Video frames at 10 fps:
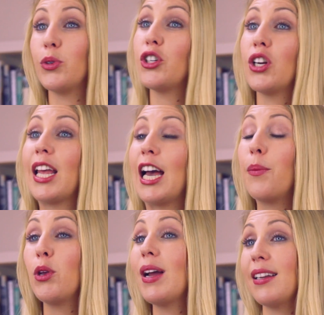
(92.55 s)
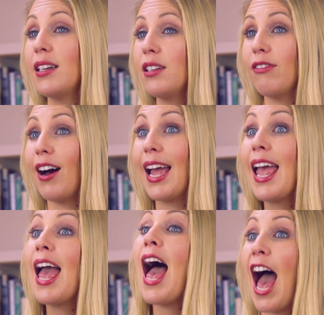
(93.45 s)
which are going to help you identify
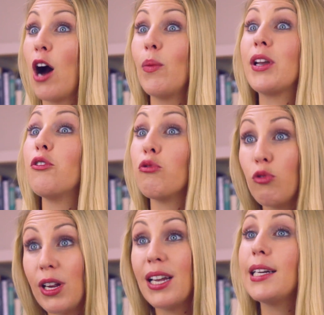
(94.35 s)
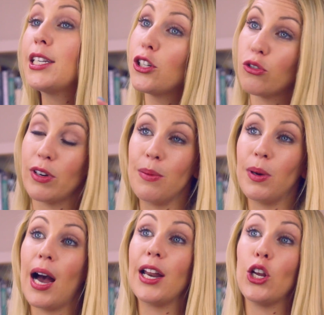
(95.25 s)
how we can really
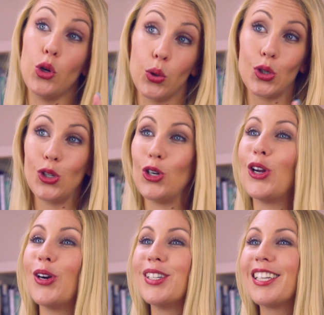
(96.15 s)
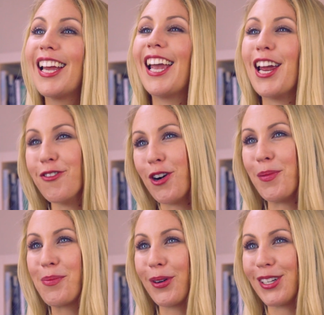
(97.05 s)
streamline your studio's
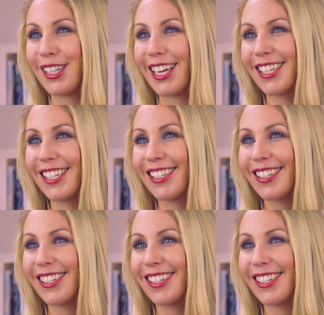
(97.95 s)
enrollment process.